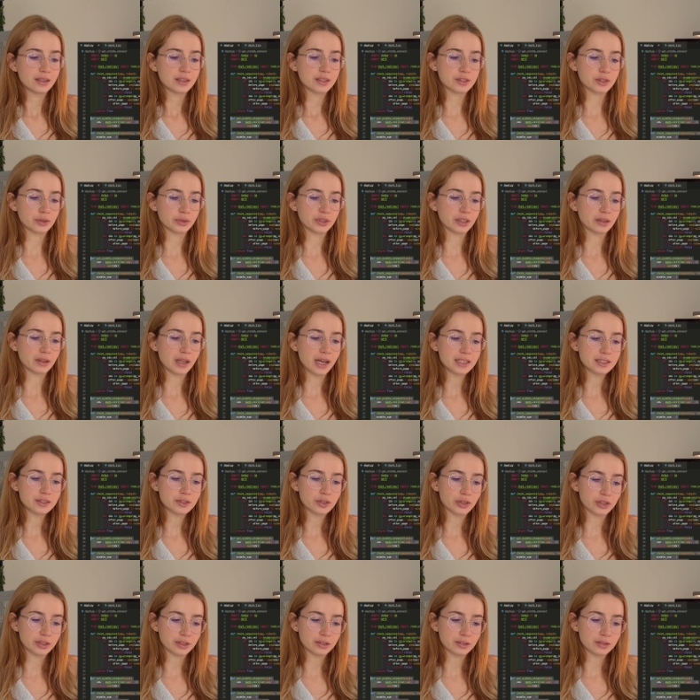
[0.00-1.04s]
So the last
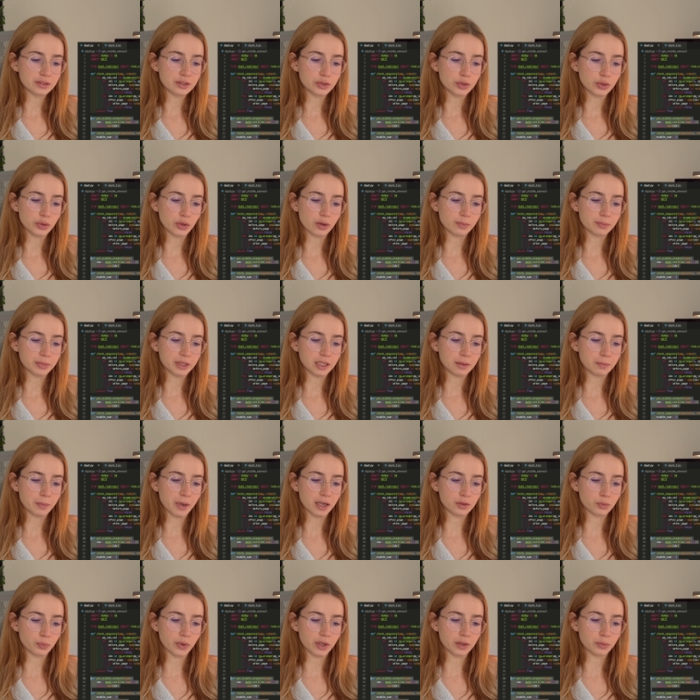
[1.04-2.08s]
hurdle to complete
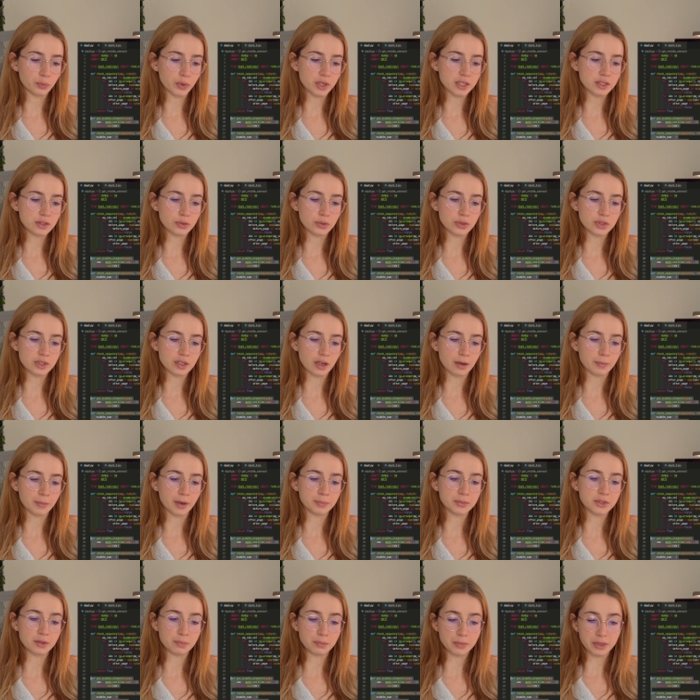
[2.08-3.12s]
part one was to sum
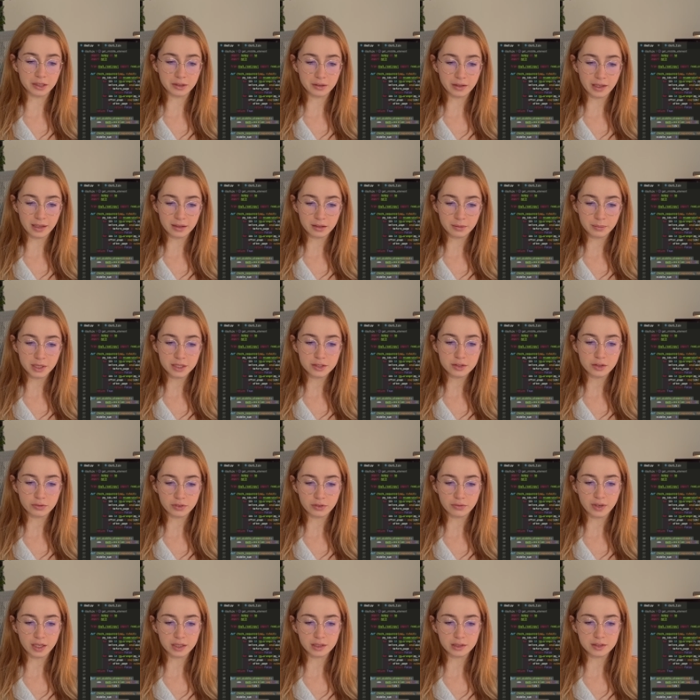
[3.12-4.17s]
up the middle elements of the
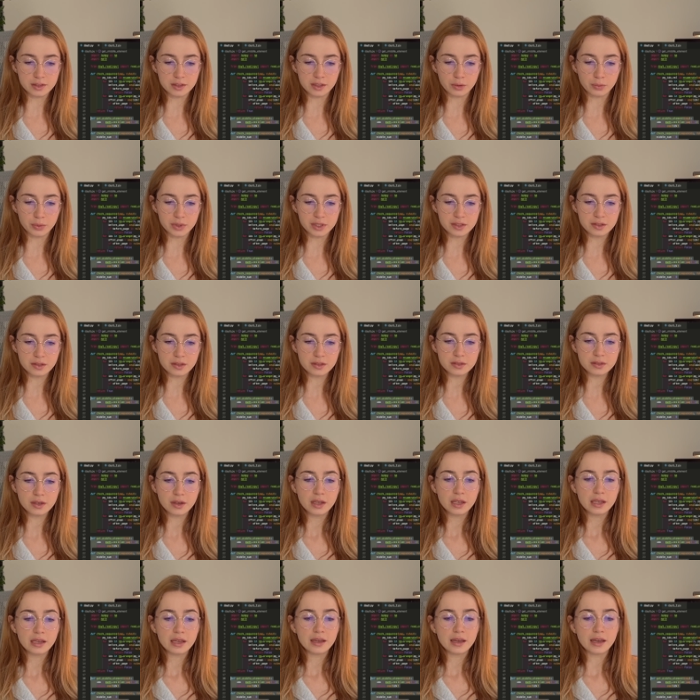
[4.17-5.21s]
valid sequences,
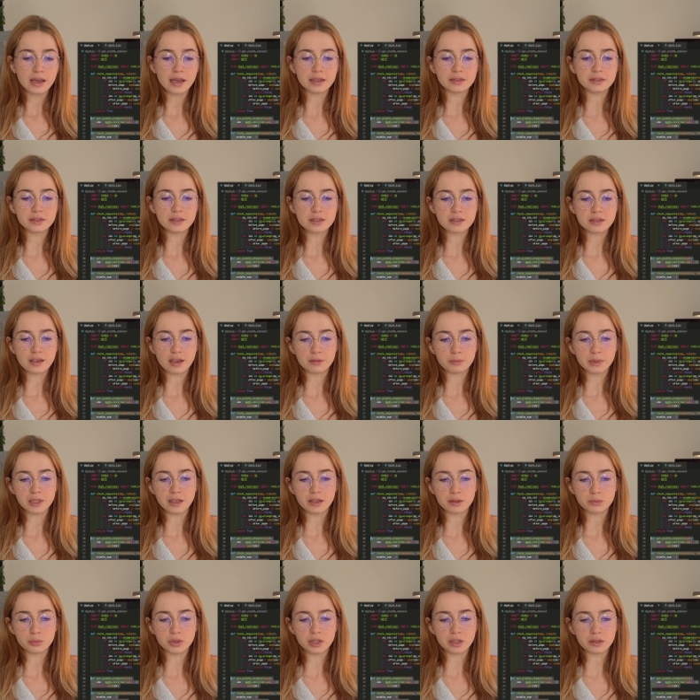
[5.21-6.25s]
and this can be
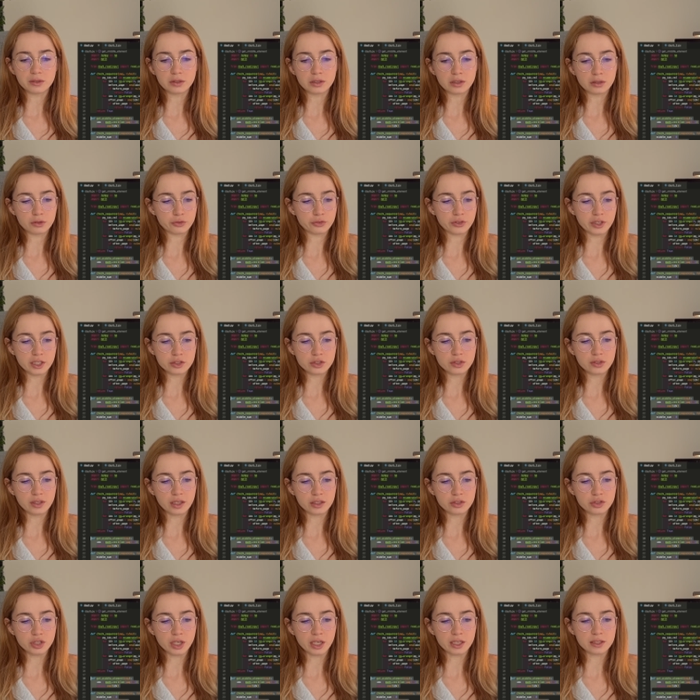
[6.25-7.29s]
done with a little function that
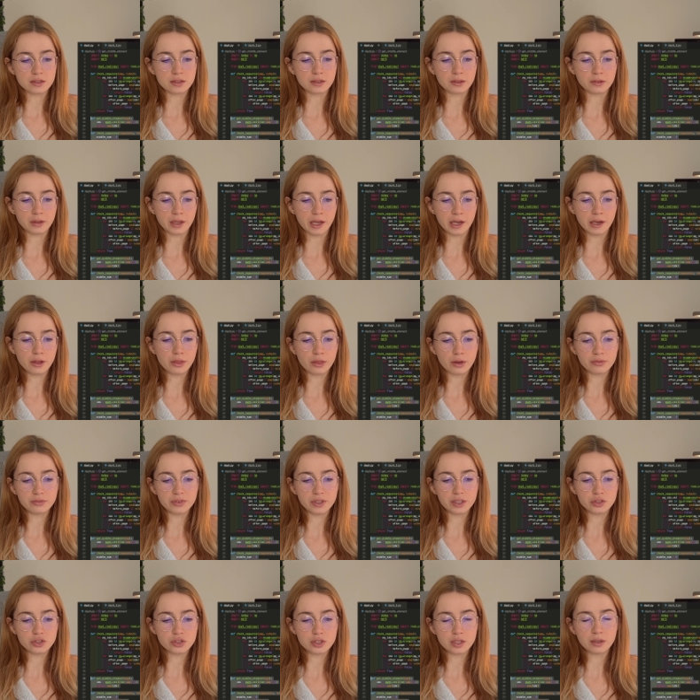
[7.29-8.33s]
checks the length of
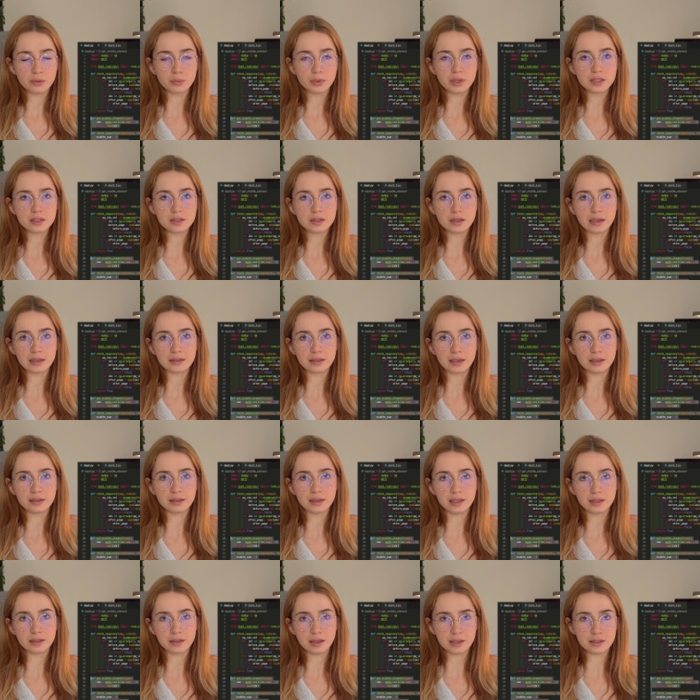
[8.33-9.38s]
each sequence and then
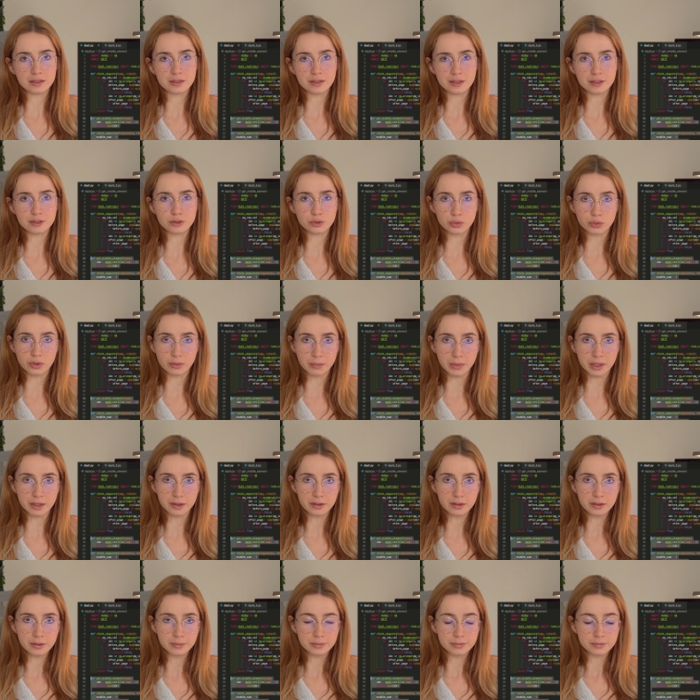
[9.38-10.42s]
indexes to the
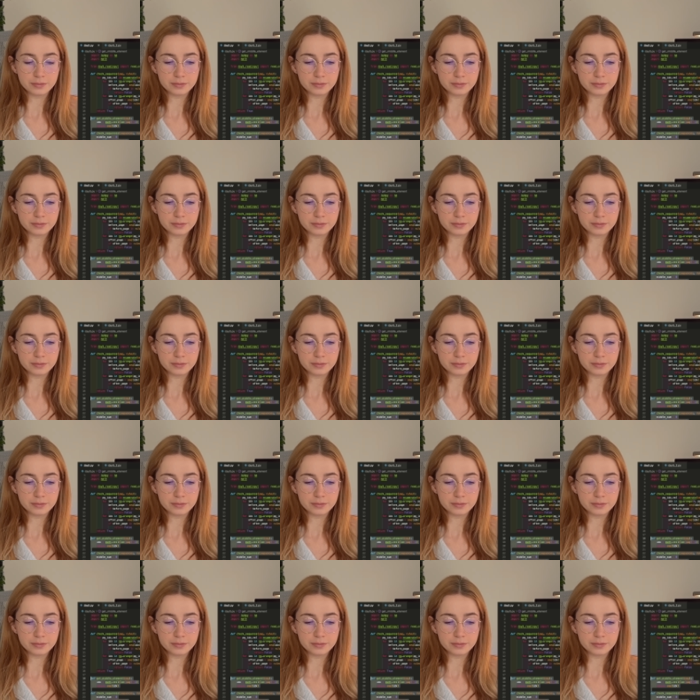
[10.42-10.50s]
middle.